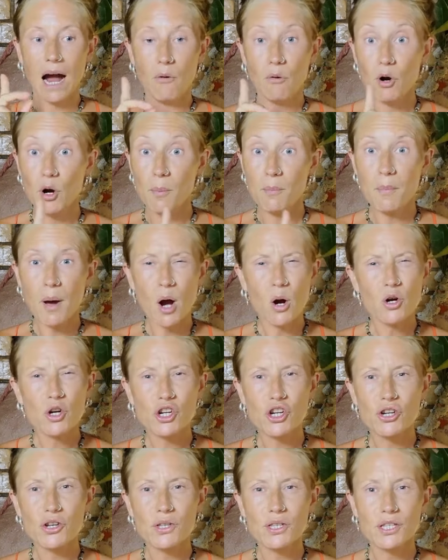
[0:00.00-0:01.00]
our
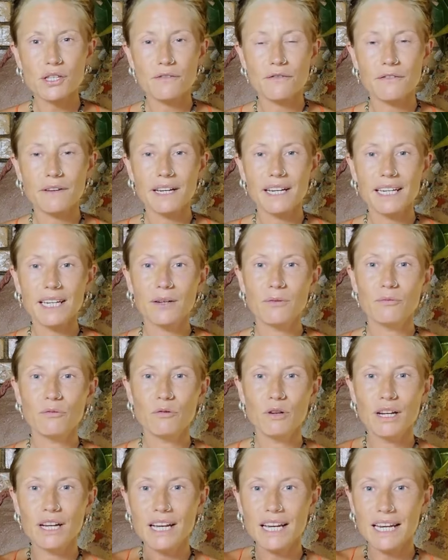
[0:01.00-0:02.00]
emotions feeling
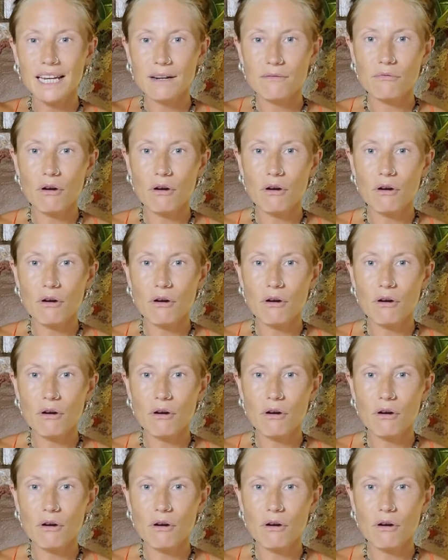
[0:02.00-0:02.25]
really